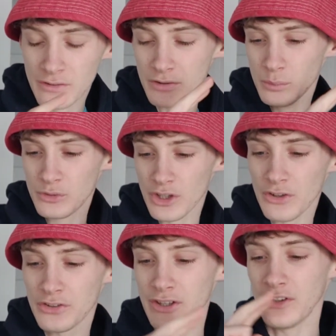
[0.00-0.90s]
from
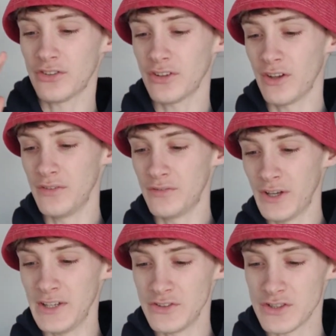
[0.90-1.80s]
justice
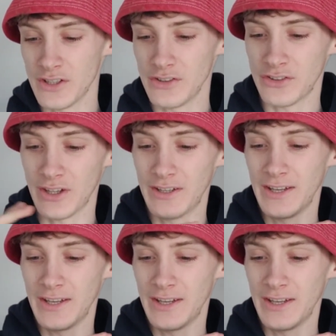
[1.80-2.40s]
and vengeance,